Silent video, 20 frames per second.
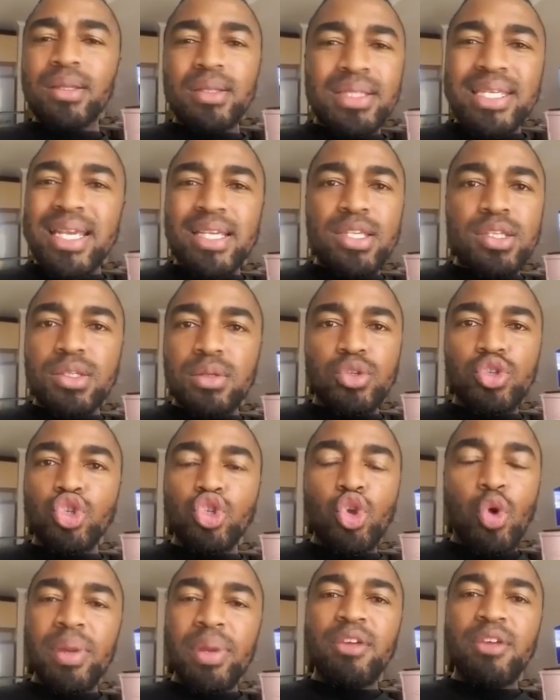It takes
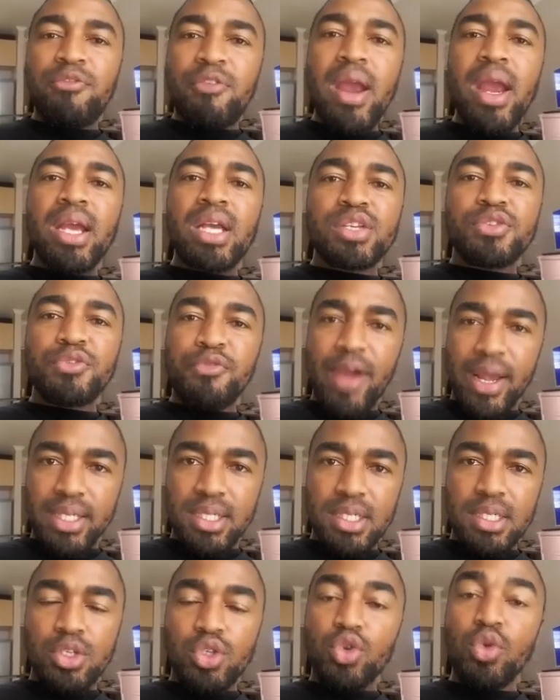so many various
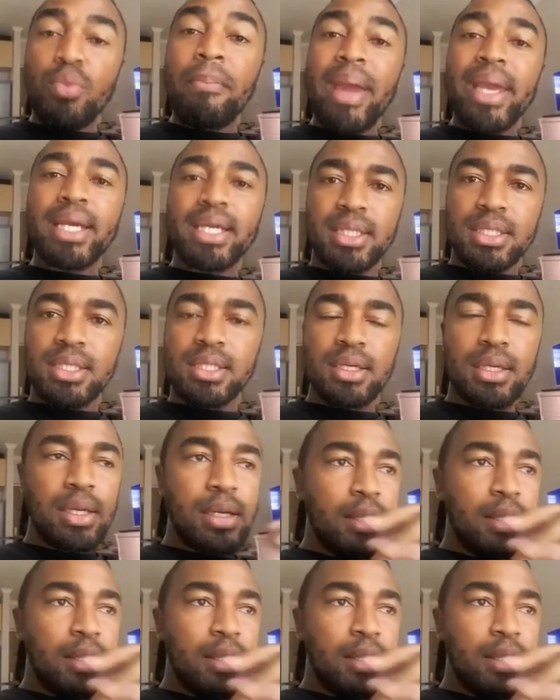factors to make it.